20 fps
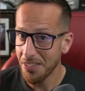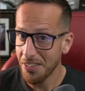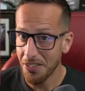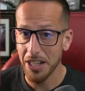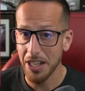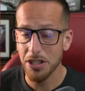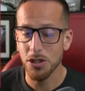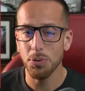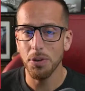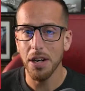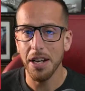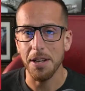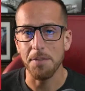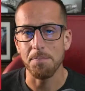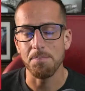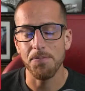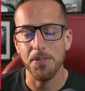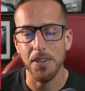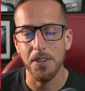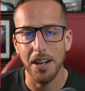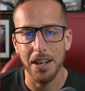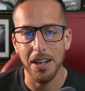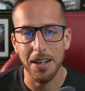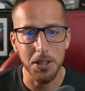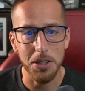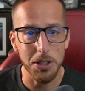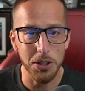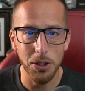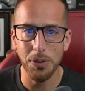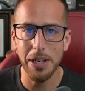That's right. Uh,
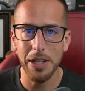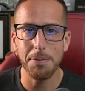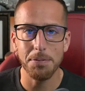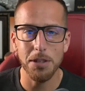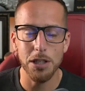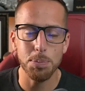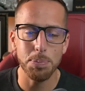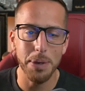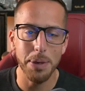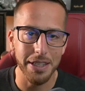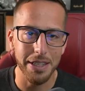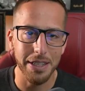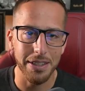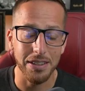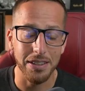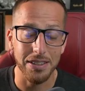you don't have to spend